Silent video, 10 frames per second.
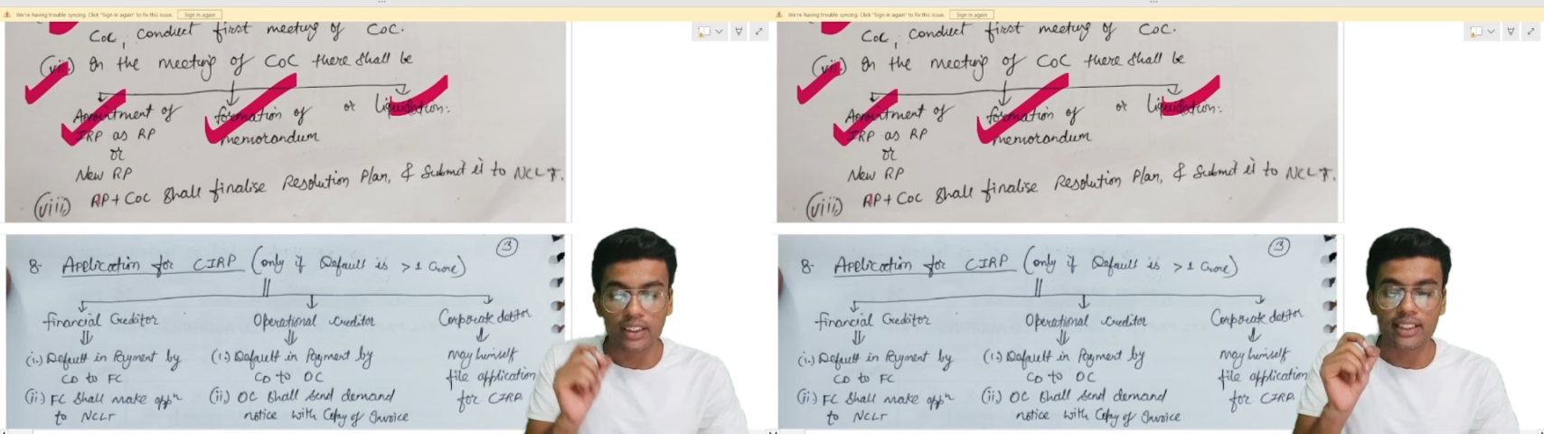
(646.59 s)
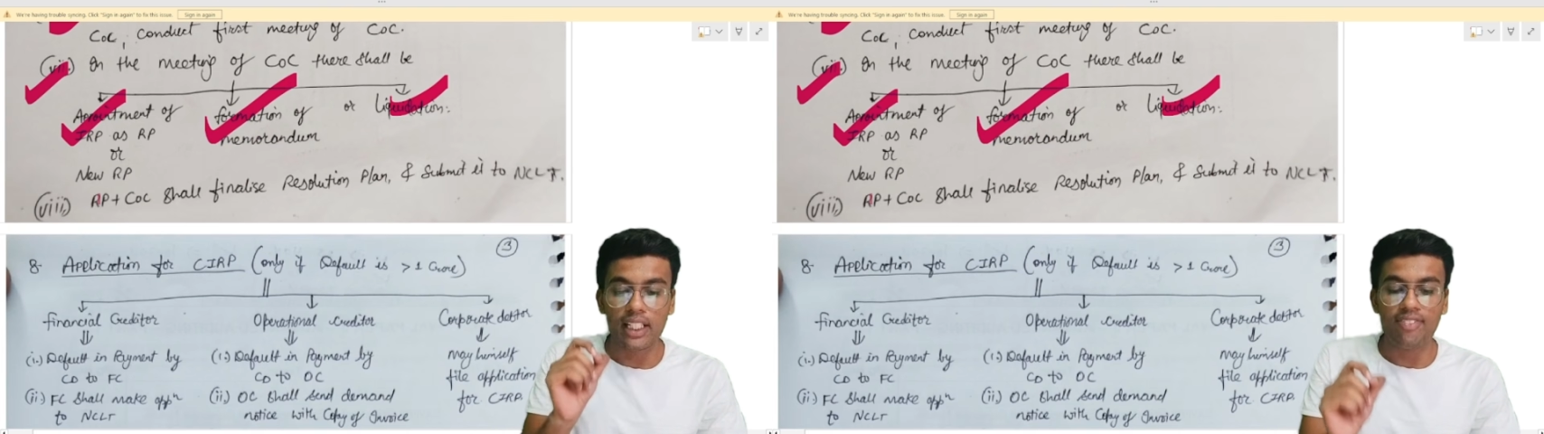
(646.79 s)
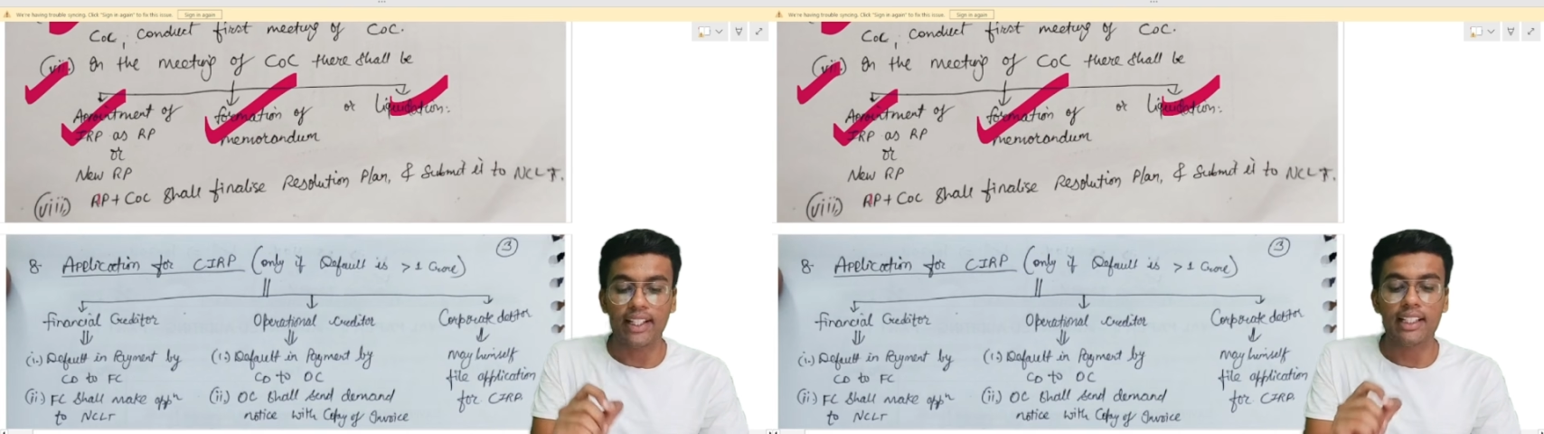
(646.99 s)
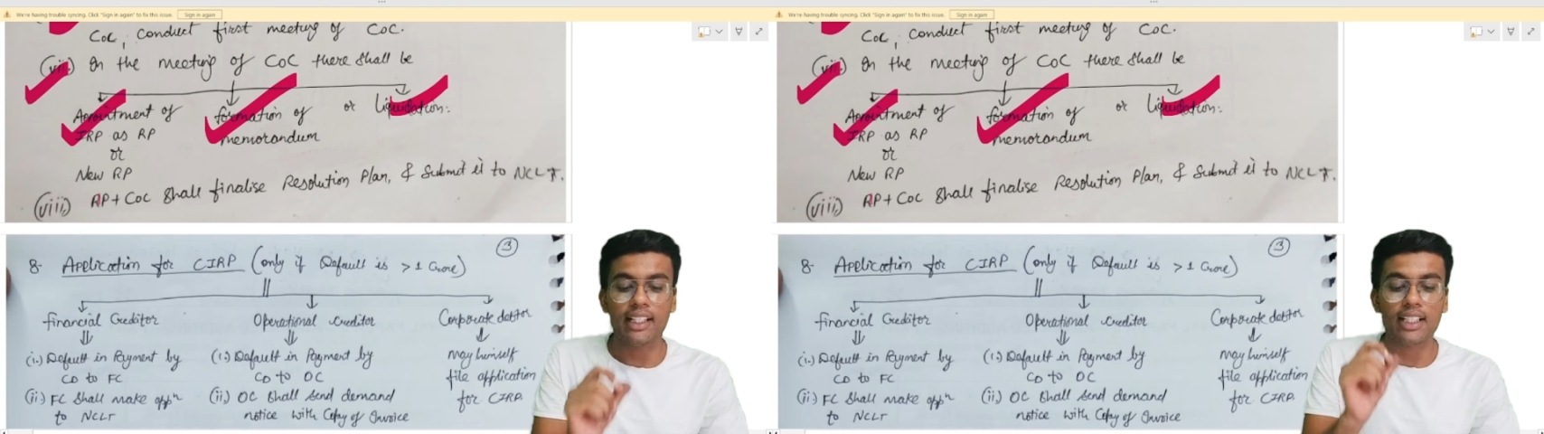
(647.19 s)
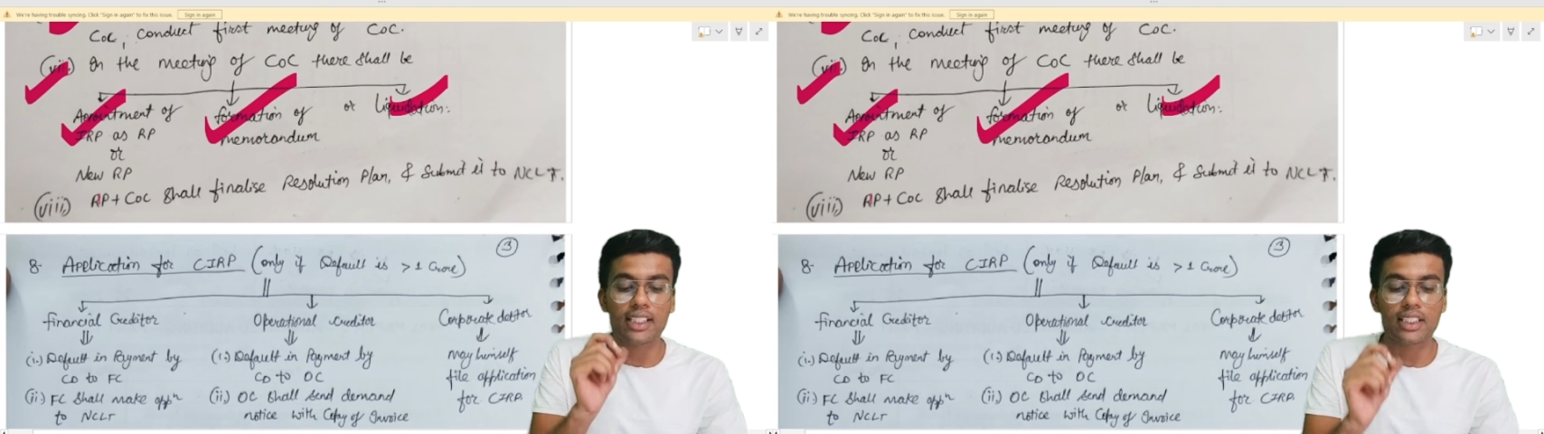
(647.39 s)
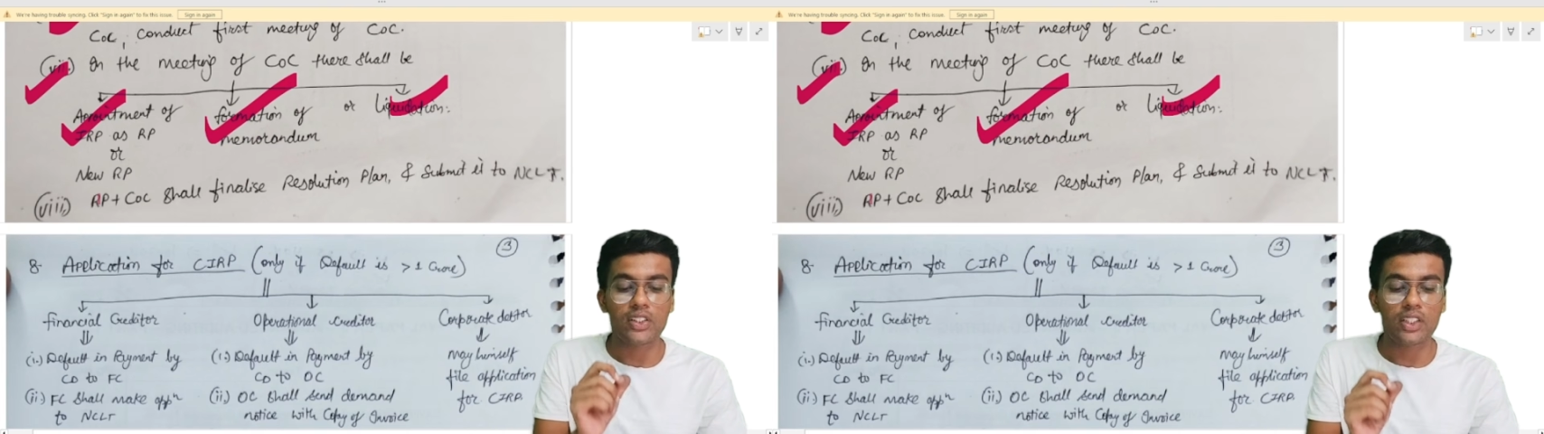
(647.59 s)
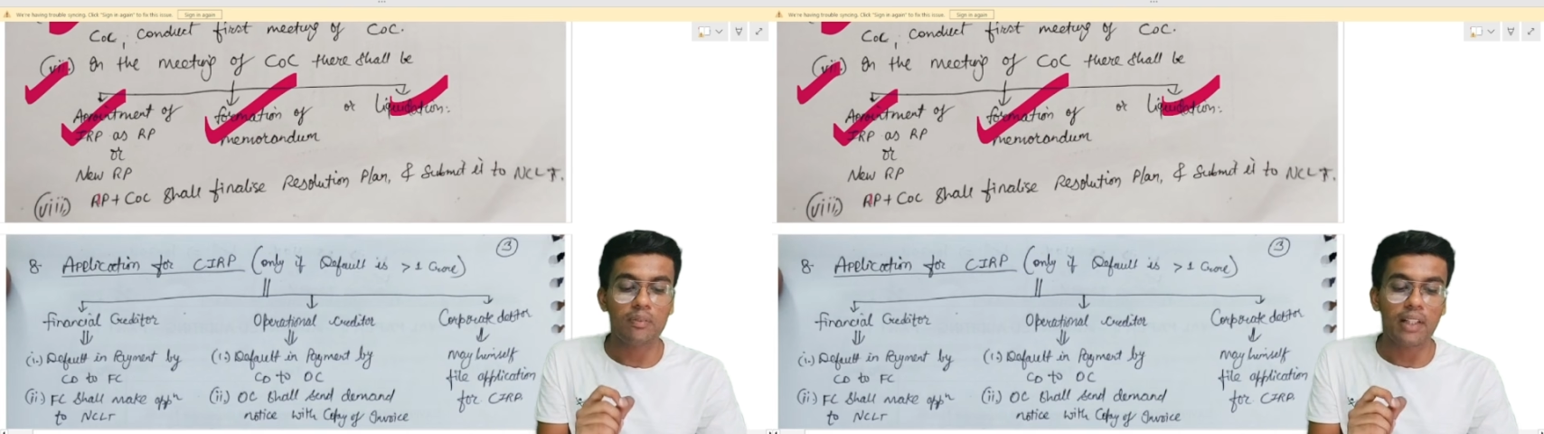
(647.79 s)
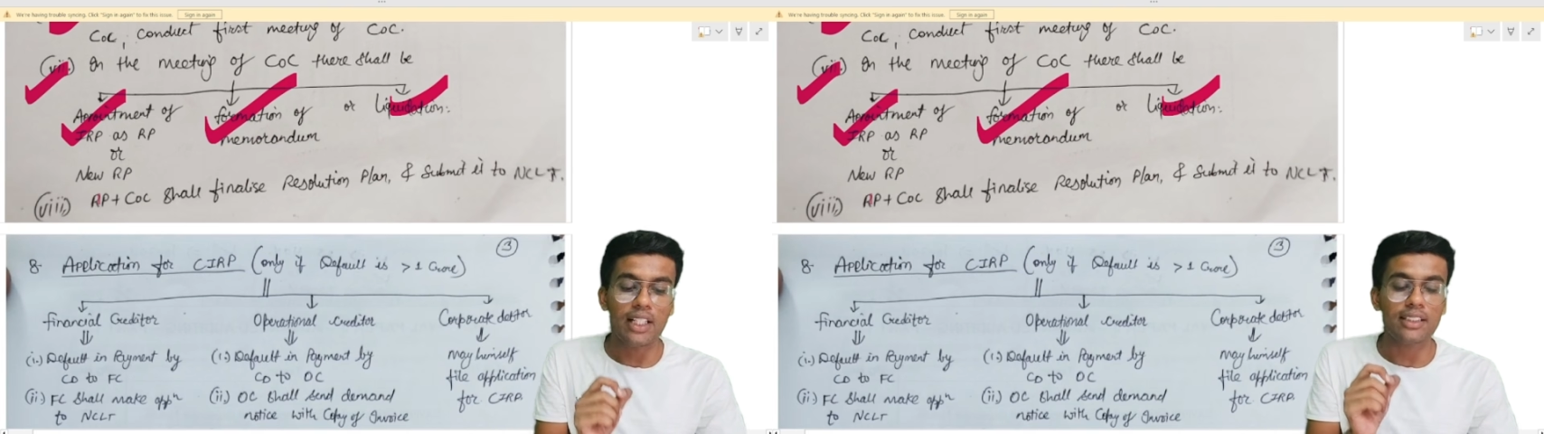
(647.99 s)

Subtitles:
shall finalize resolution plans